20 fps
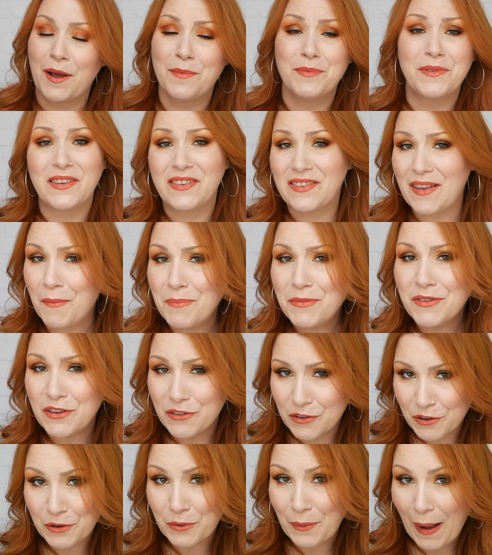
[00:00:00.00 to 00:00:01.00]
for up to
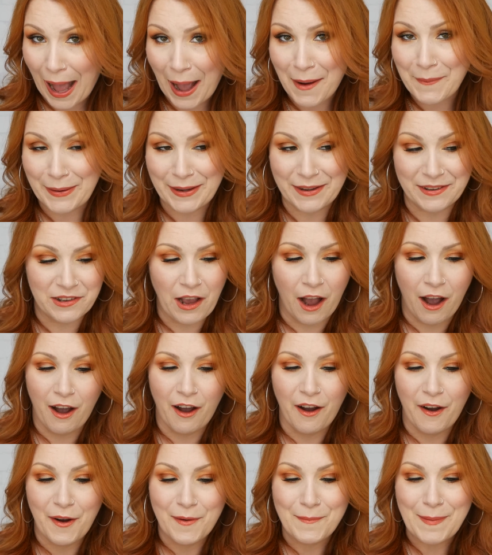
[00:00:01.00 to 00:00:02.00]
72 hours.
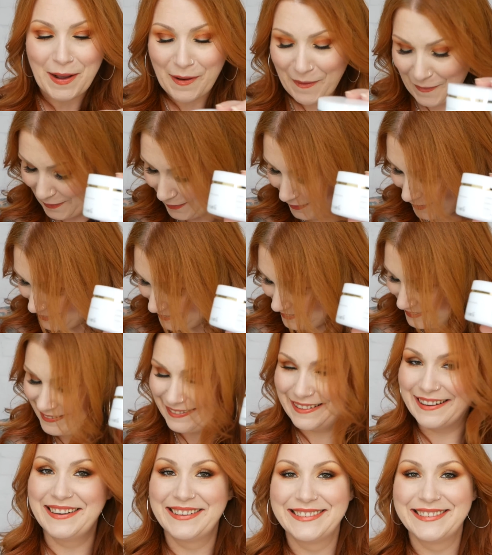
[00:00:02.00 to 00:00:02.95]
Oh my gosh.